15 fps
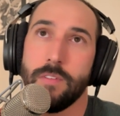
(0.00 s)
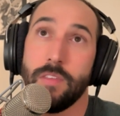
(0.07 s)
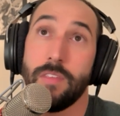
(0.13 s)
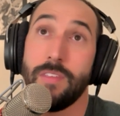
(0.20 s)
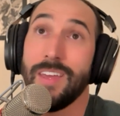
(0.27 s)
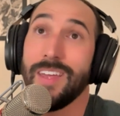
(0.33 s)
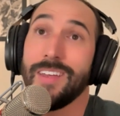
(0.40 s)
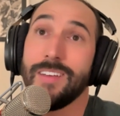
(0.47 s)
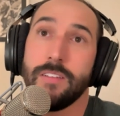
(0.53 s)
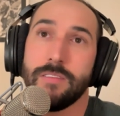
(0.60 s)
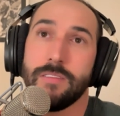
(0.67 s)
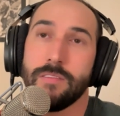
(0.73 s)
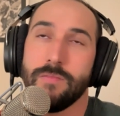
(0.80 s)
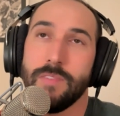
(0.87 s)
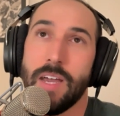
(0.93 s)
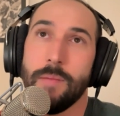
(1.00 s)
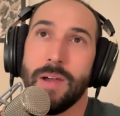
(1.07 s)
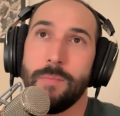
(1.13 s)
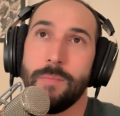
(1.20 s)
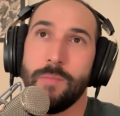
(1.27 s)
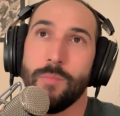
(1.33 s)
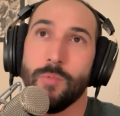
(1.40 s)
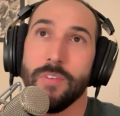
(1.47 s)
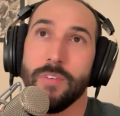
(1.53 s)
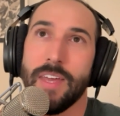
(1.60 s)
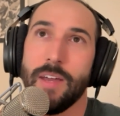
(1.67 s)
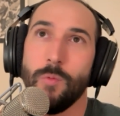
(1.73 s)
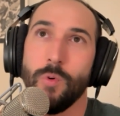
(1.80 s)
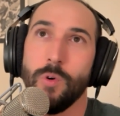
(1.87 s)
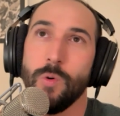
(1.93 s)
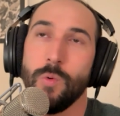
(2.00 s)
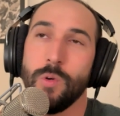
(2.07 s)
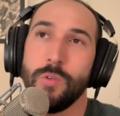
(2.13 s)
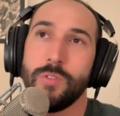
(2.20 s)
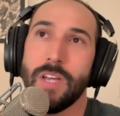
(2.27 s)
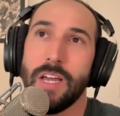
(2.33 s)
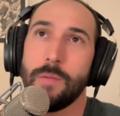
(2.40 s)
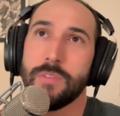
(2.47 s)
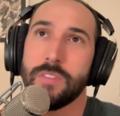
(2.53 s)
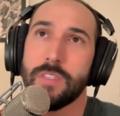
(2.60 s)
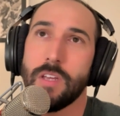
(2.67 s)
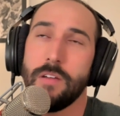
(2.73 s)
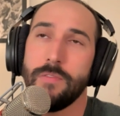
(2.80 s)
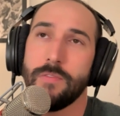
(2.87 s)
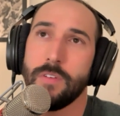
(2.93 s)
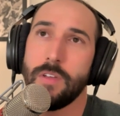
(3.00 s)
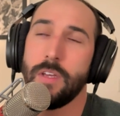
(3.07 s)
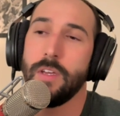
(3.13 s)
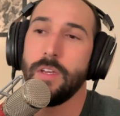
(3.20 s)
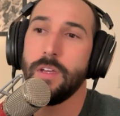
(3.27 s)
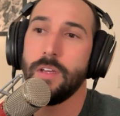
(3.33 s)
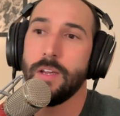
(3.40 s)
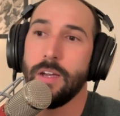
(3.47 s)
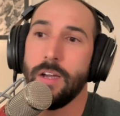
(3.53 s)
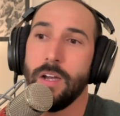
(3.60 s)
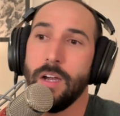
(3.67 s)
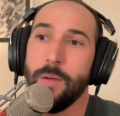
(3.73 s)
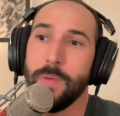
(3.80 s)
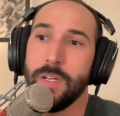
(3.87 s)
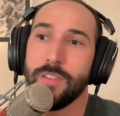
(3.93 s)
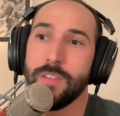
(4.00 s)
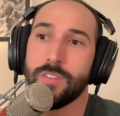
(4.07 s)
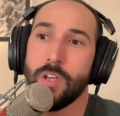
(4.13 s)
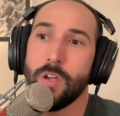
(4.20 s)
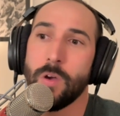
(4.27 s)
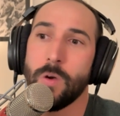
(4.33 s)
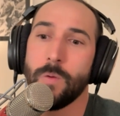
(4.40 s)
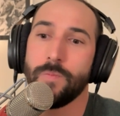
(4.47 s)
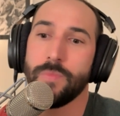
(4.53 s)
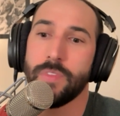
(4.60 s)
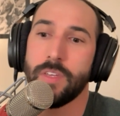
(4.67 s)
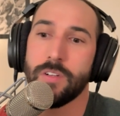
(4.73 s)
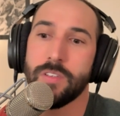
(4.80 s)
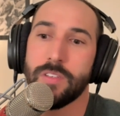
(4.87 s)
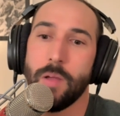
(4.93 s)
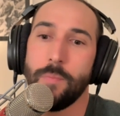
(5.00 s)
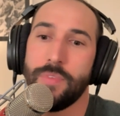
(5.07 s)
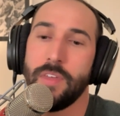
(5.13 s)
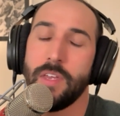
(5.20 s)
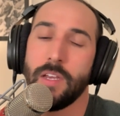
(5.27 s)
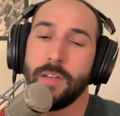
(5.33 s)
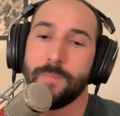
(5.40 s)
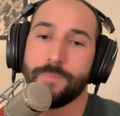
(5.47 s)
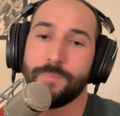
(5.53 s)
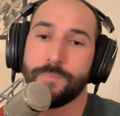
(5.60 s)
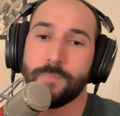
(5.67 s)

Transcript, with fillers: things that might be more that woo woo type stuff um, and so there's something